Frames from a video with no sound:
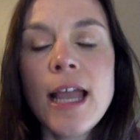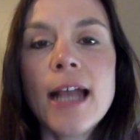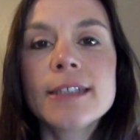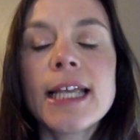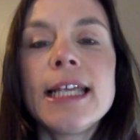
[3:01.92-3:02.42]

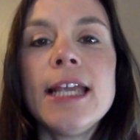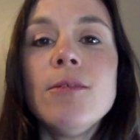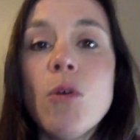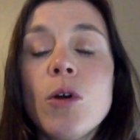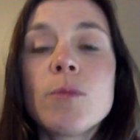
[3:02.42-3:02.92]
as I gained
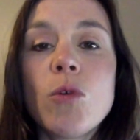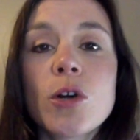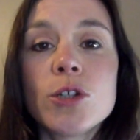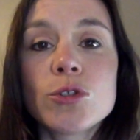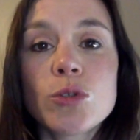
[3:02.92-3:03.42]
more and more
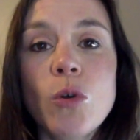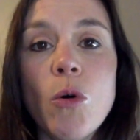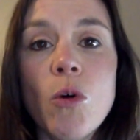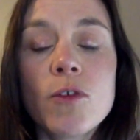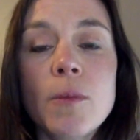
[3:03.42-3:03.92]
control
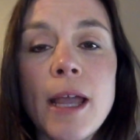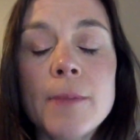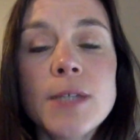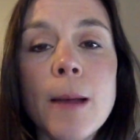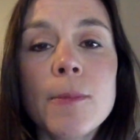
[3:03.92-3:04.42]
over my
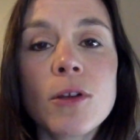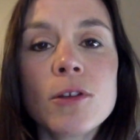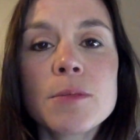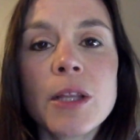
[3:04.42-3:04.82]
abdominals,